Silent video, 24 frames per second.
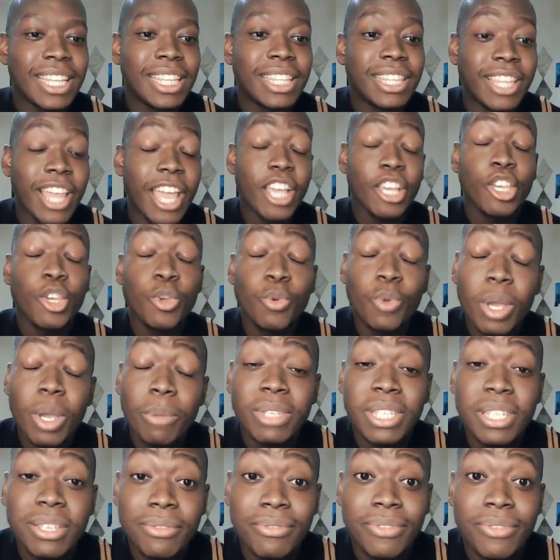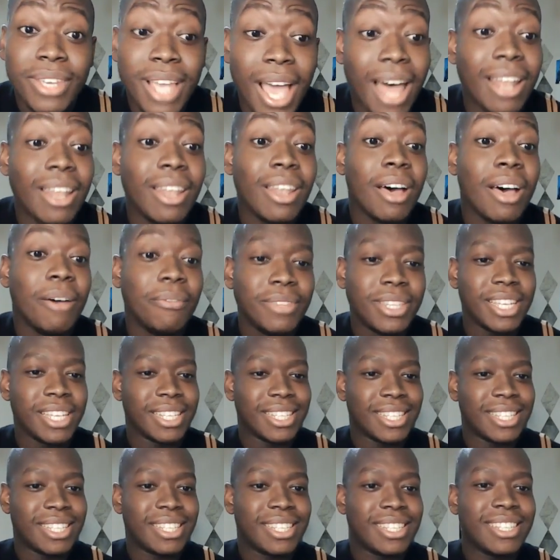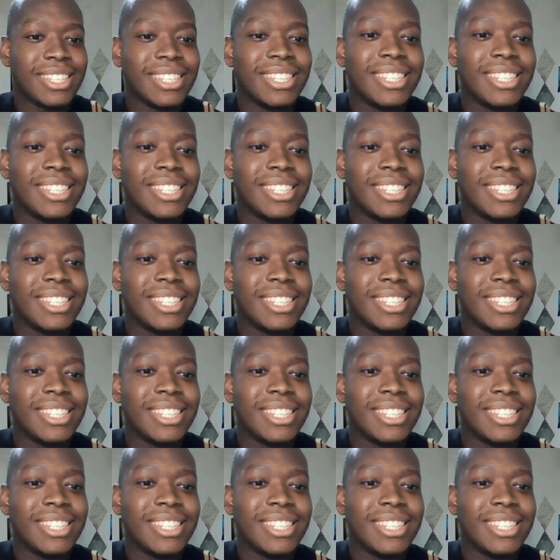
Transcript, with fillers: Thank you, MTV. I love this.